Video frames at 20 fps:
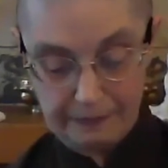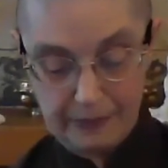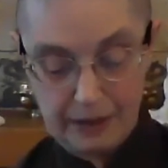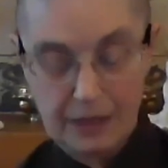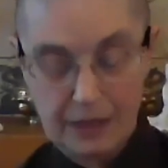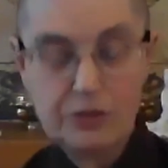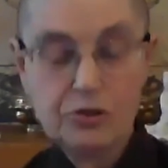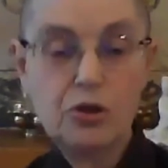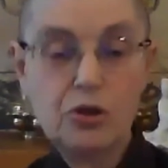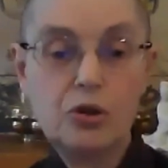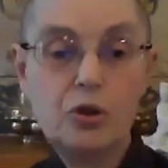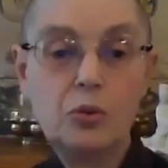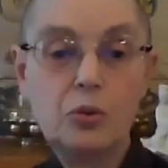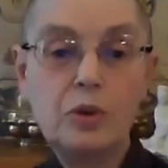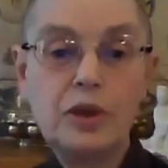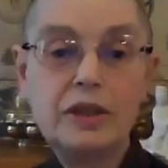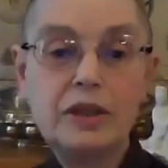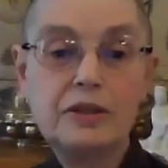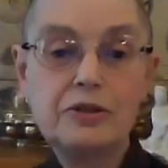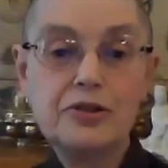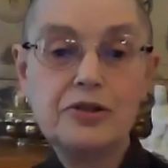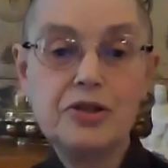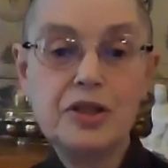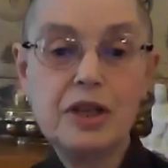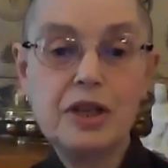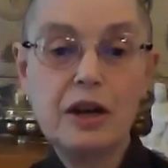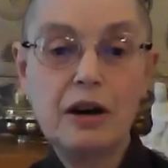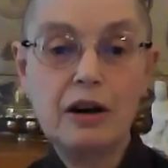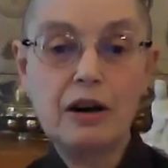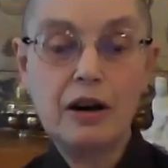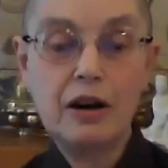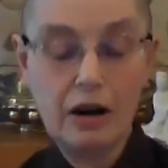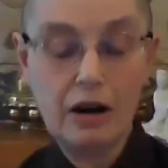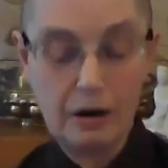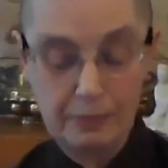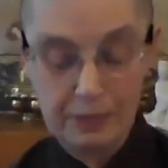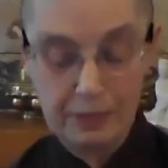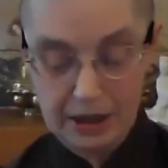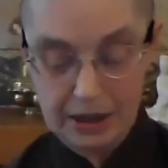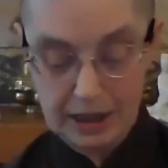so that we can see our
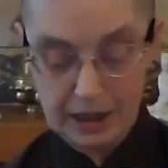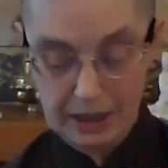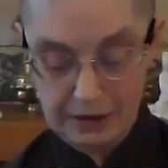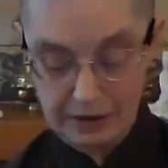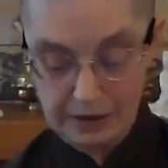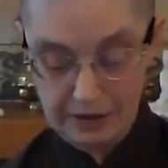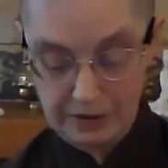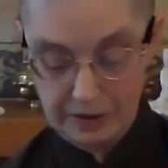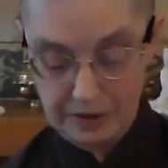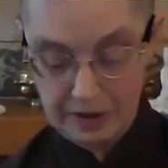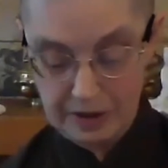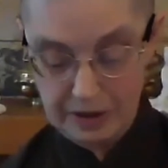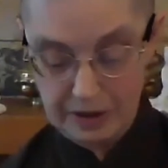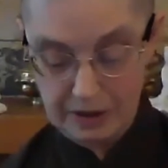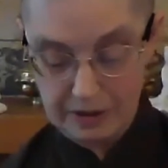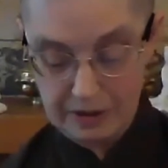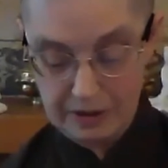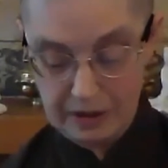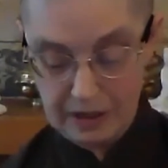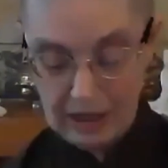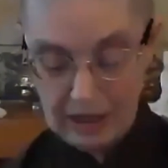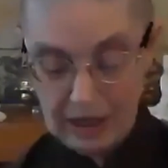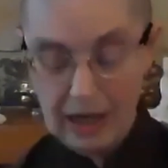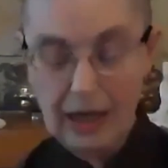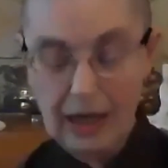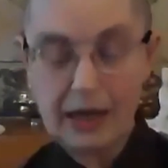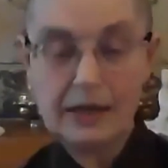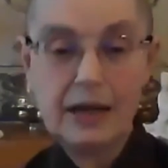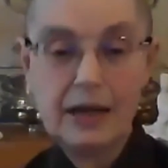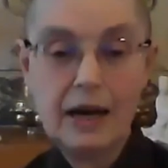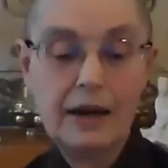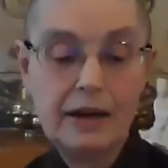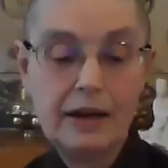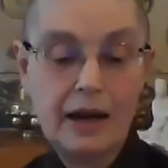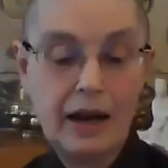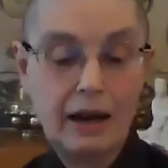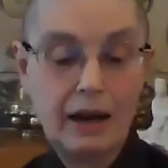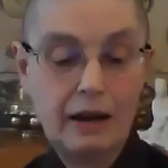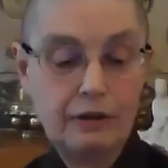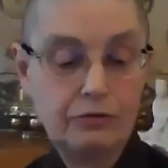karmic tendencies and not
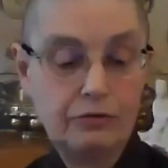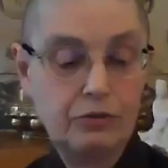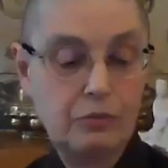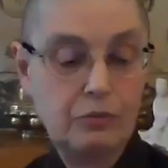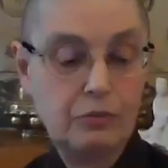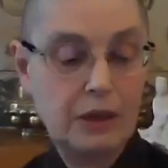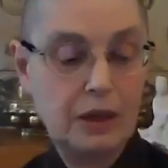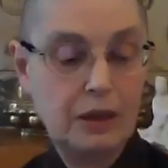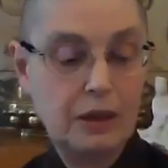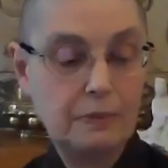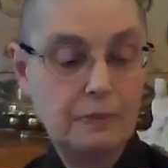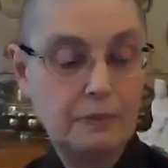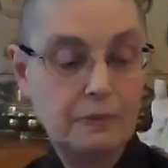act from them.